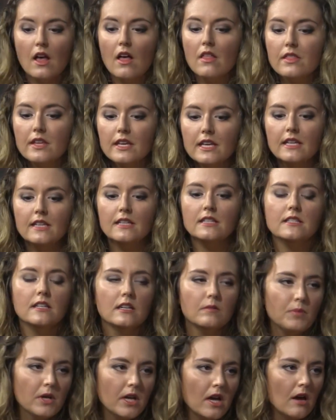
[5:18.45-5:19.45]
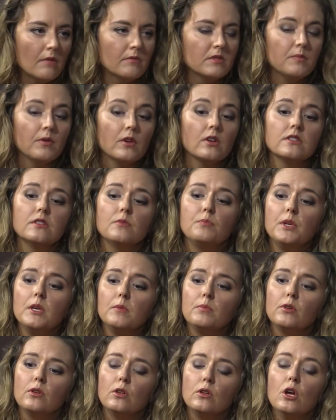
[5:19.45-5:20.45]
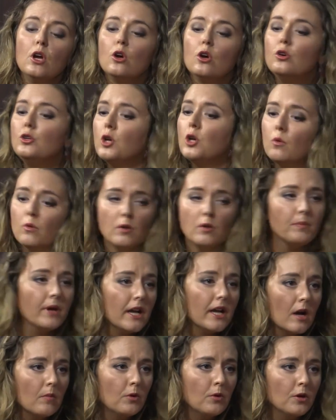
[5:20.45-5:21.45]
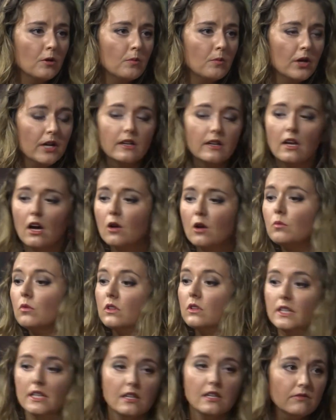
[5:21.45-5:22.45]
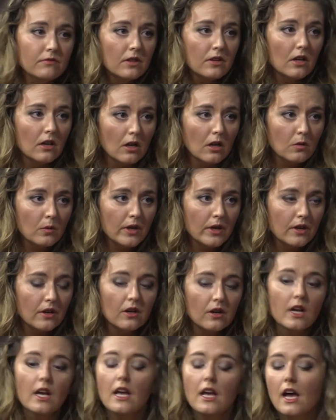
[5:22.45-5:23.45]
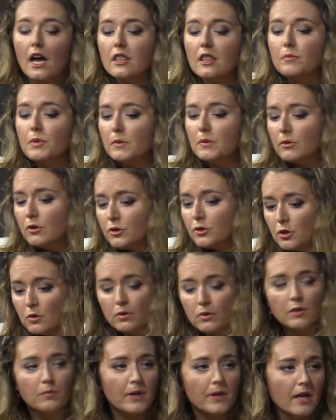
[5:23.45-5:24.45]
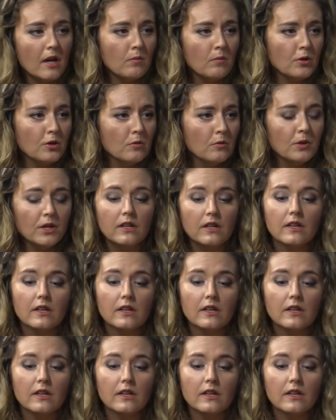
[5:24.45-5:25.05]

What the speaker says: the easier it becomes. Because the people who don't want to pick up what you're putting down will leave a lot quicker, and the people who do want to pick up what you're putting